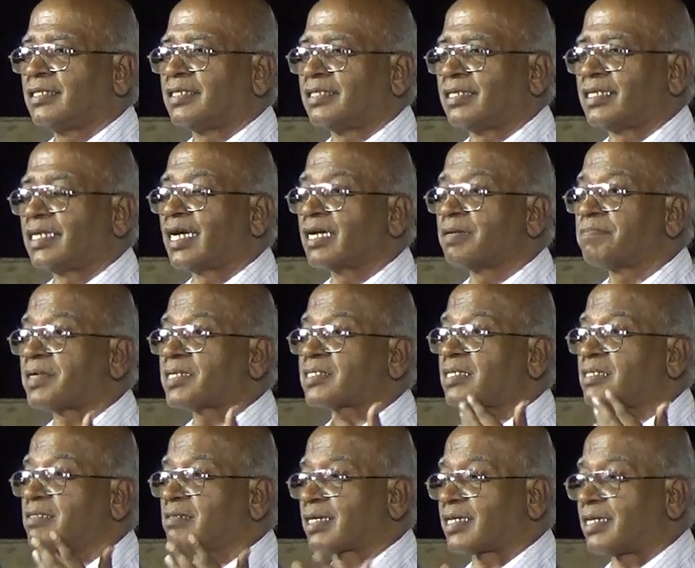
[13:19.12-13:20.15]
a young
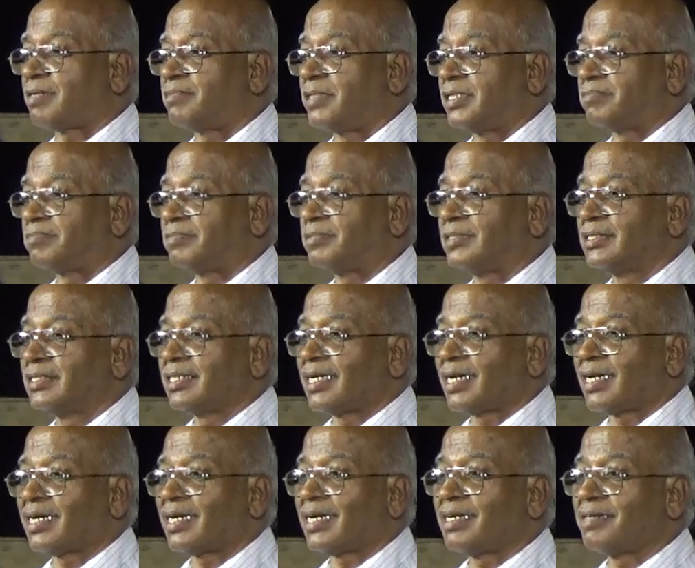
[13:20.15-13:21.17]
person to come up.
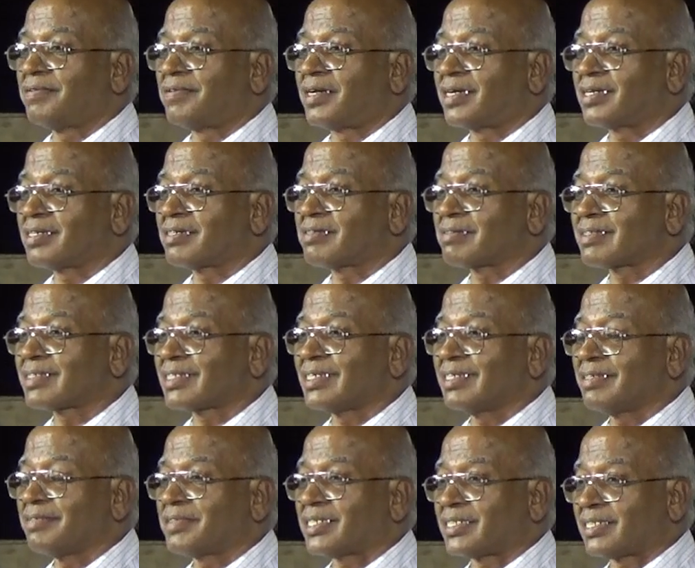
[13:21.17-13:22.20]
I want to
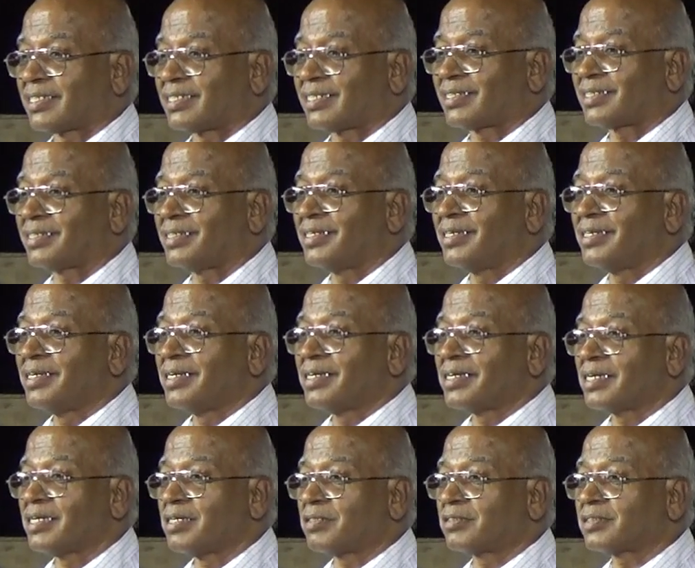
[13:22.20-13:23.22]
see whether,
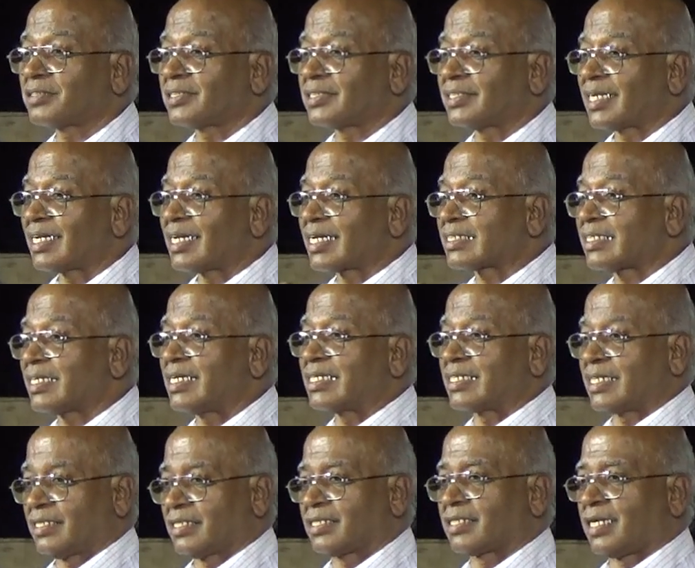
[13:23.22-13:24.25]
the less than
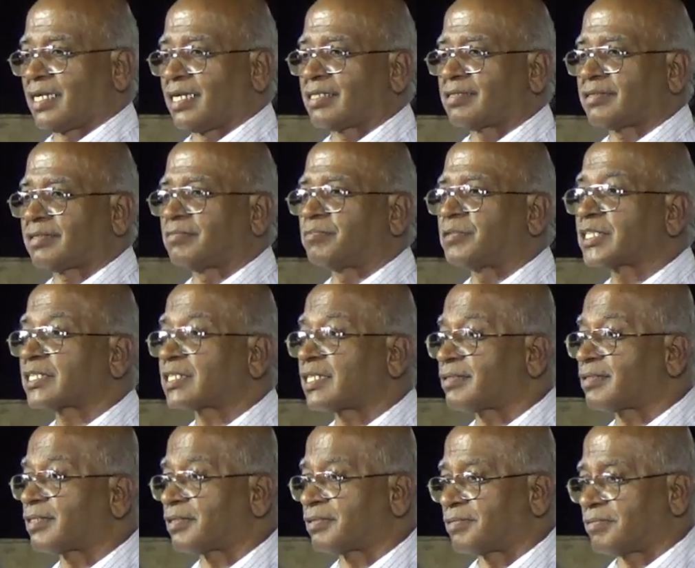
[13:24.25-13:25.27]
10th class, most
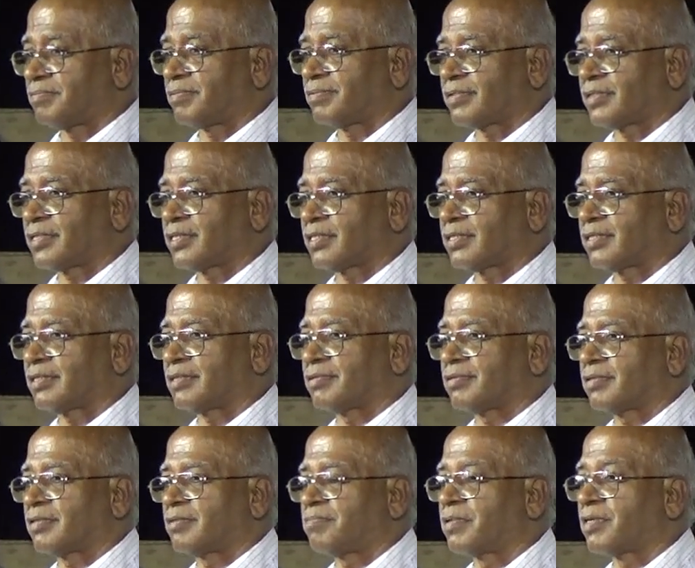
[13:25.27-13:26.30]
of the
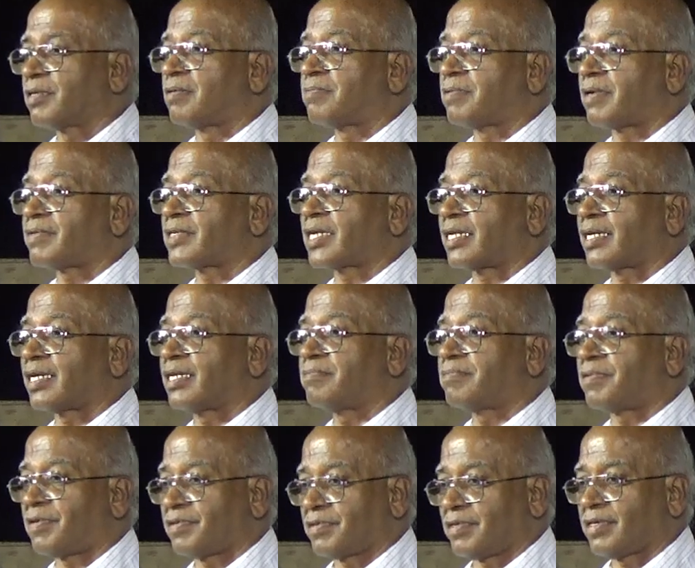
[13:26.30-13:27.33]
below poverty
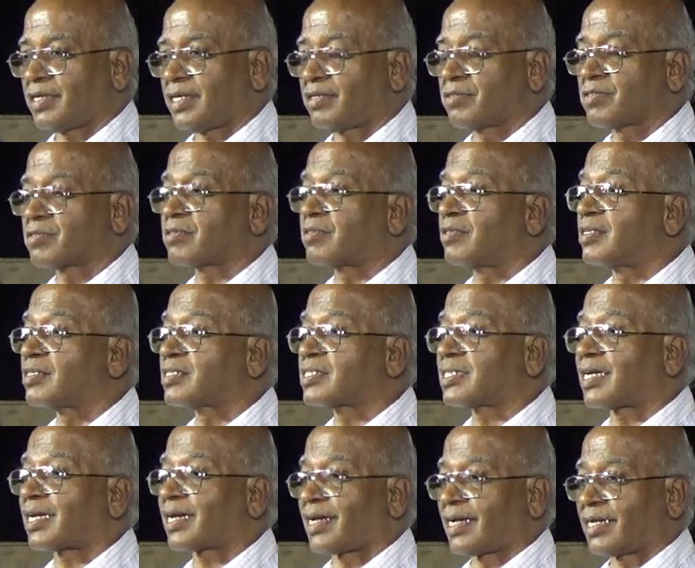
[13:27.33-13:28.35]
line households
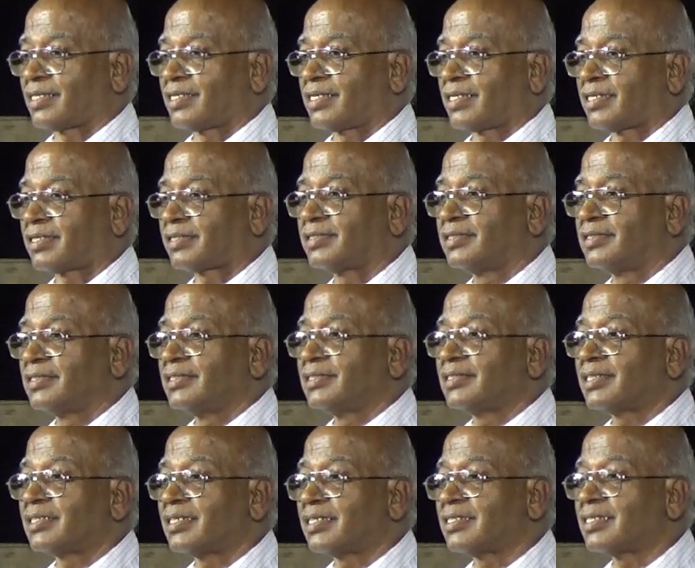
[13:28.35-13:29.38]
are like that.
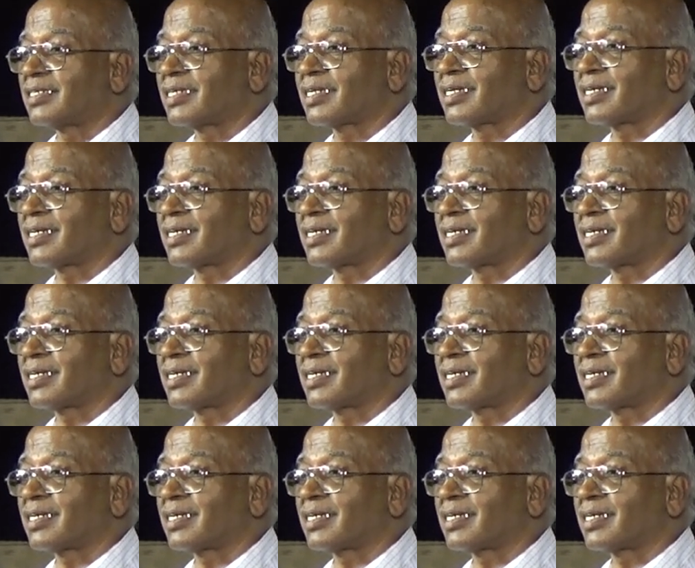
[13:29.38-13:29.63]
And,